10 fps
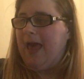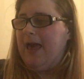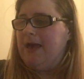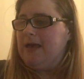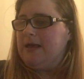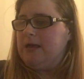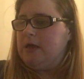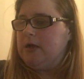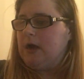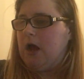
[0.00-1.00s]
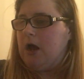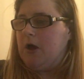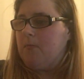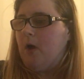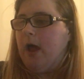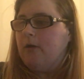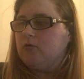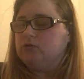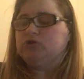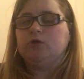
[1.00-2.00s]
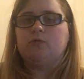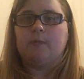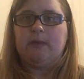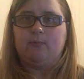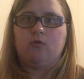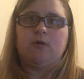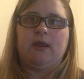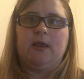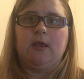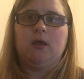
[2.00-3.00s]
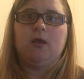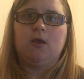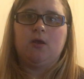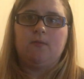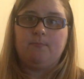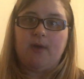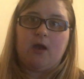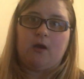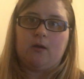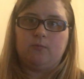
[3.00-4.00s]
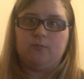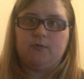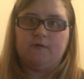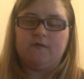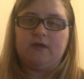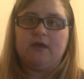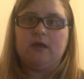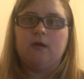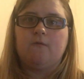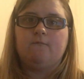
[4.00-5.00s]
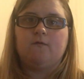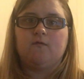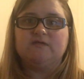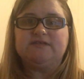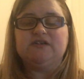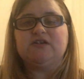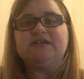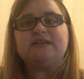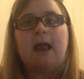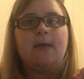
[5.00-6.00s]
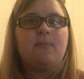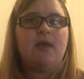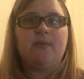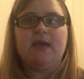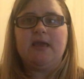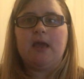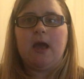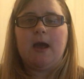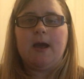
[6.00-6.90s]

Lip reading: and I also will be putting background music for the series. I may be